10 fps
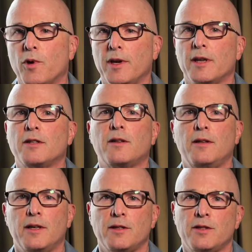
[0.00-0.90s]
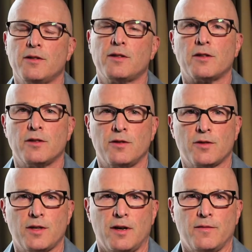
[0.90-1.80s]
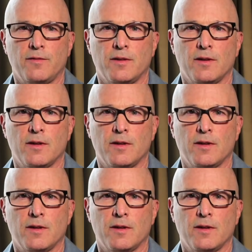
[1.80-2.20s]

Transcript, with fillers: bringing it to clinicians such as yourself.